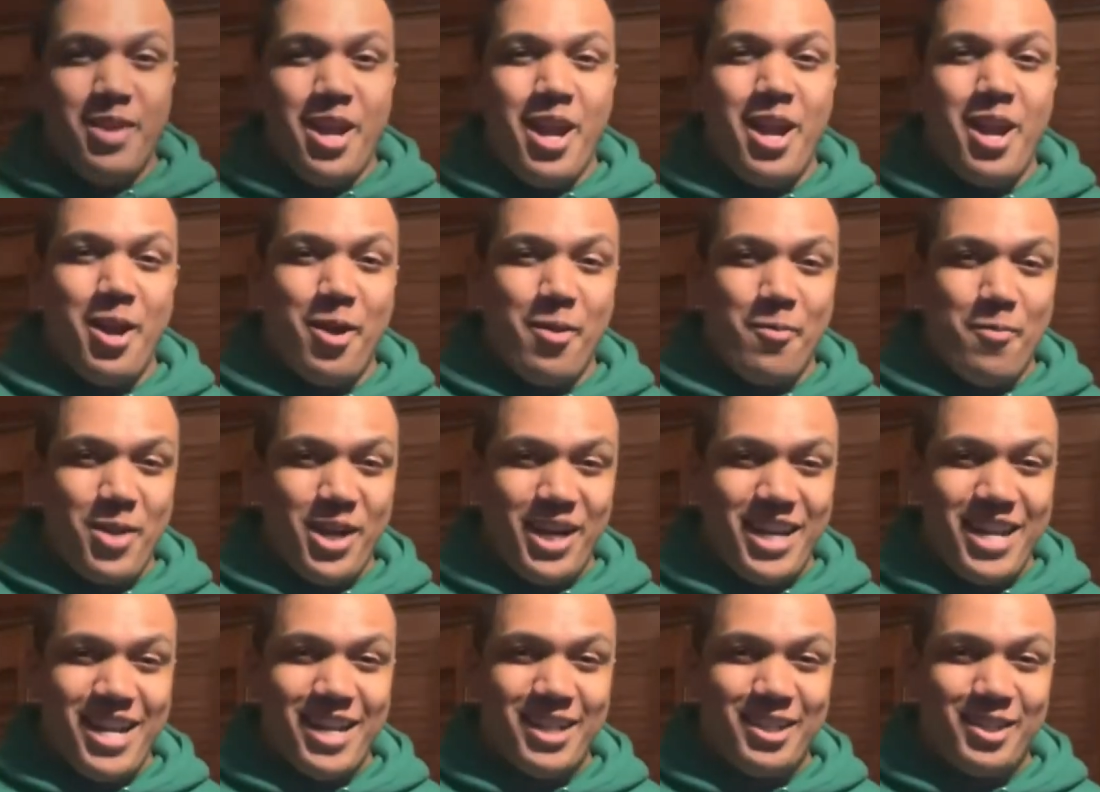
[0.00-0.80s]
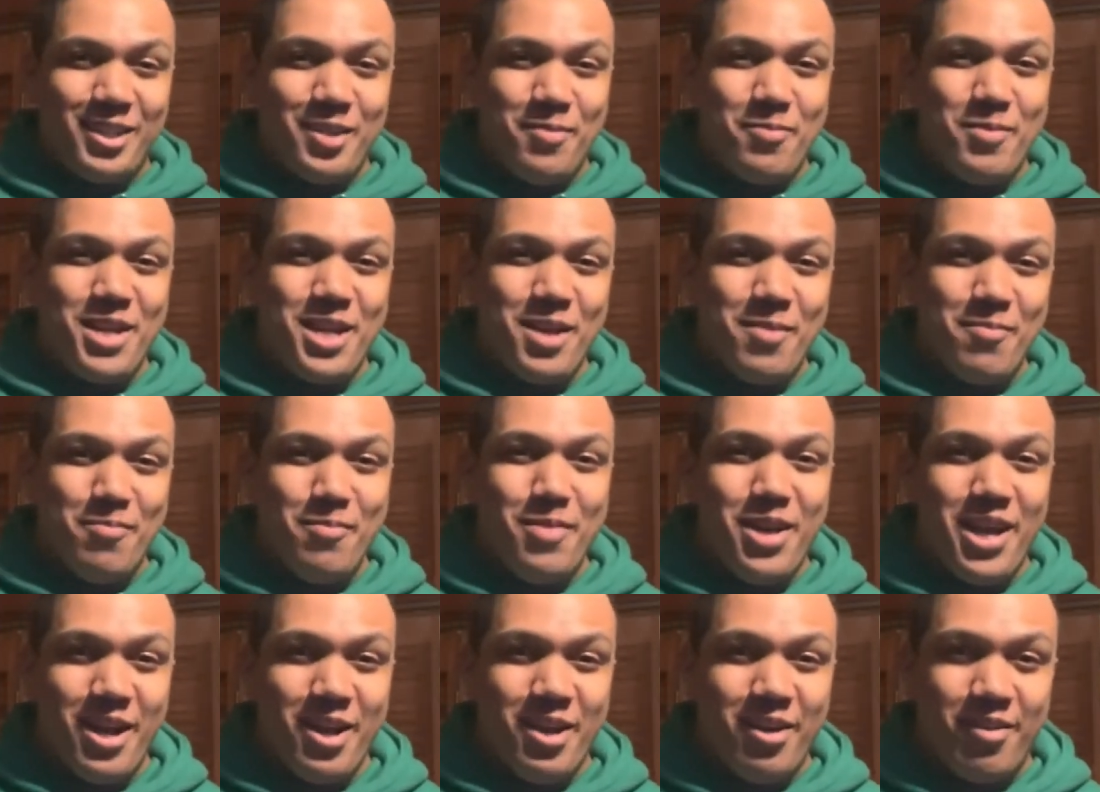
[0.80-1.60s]
there begins to be a
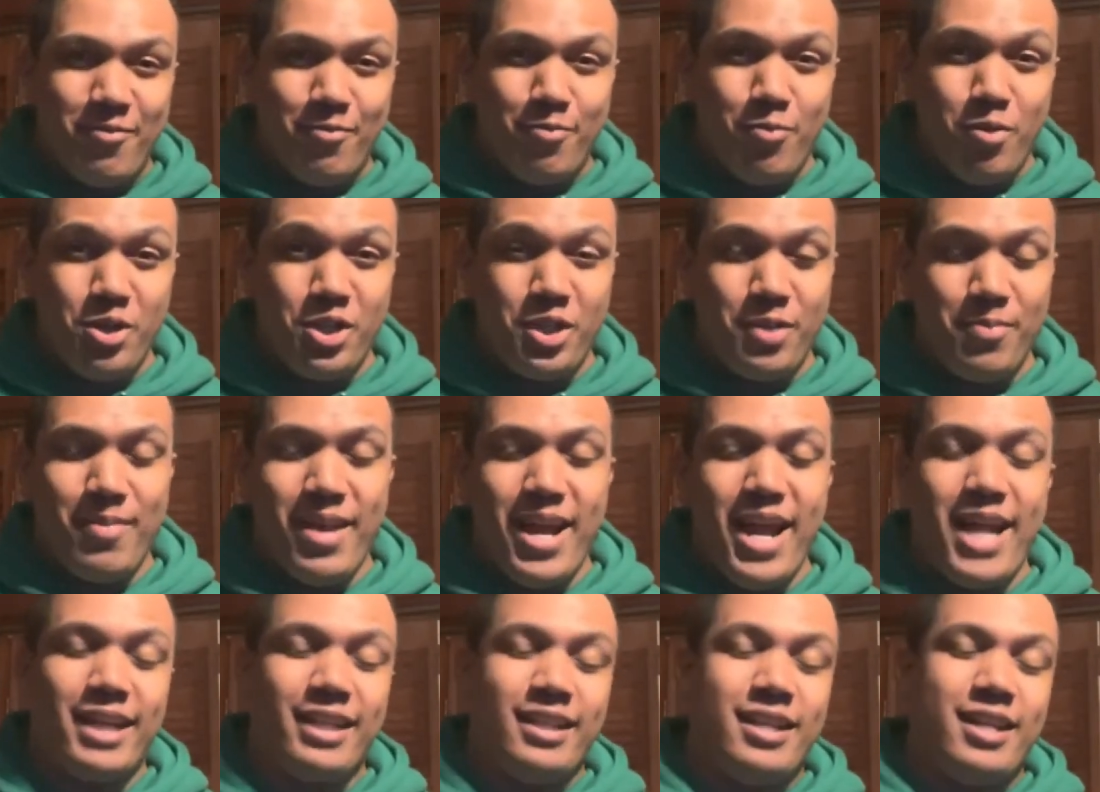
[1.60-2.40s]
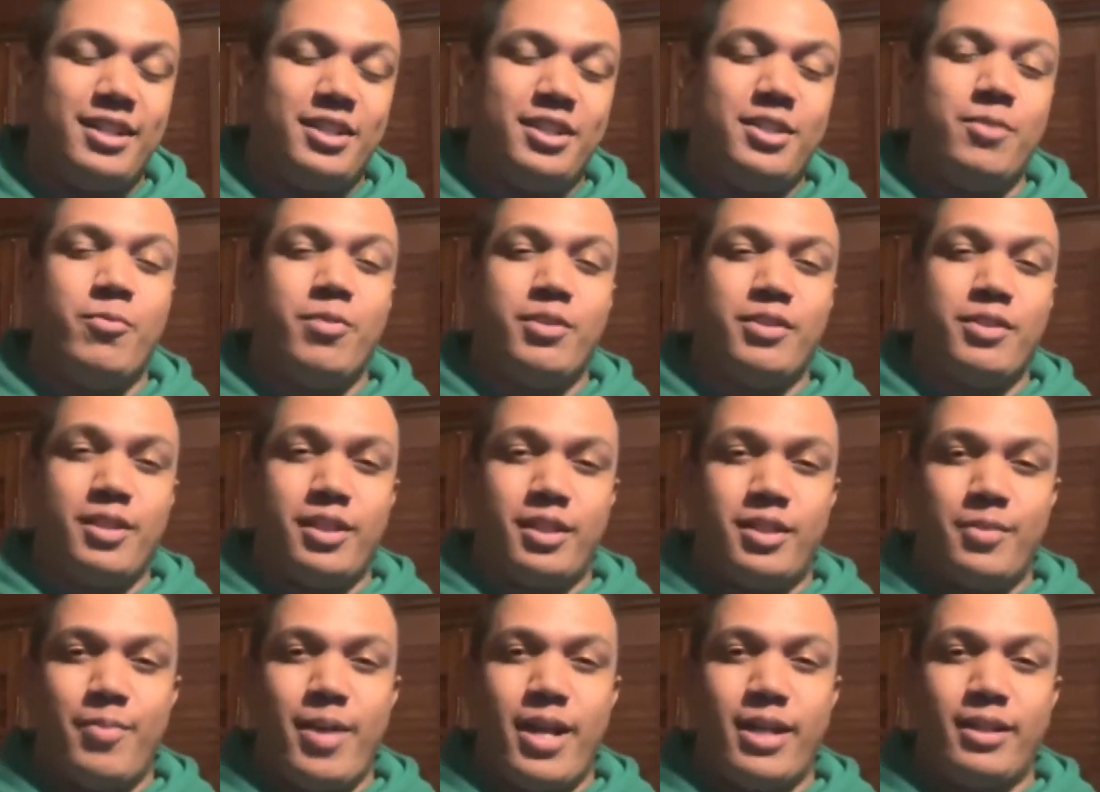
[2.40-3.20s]
bit of pushback that she
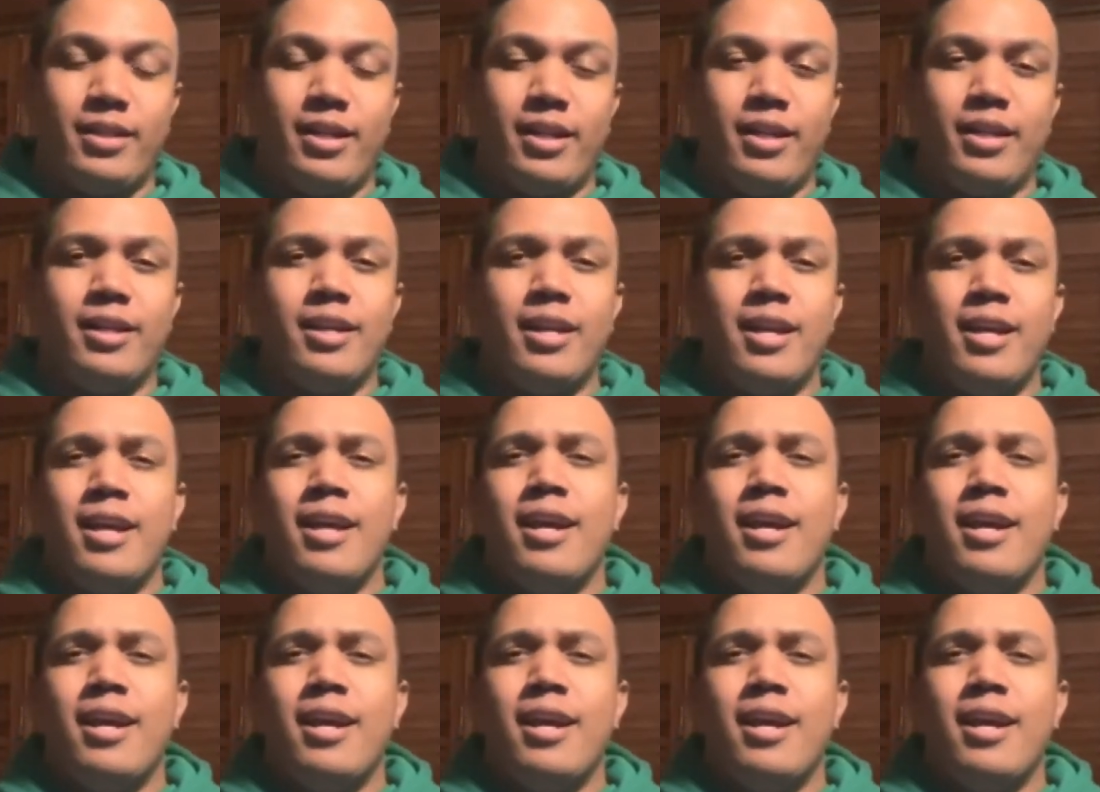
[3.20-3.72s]
wasn't expecting.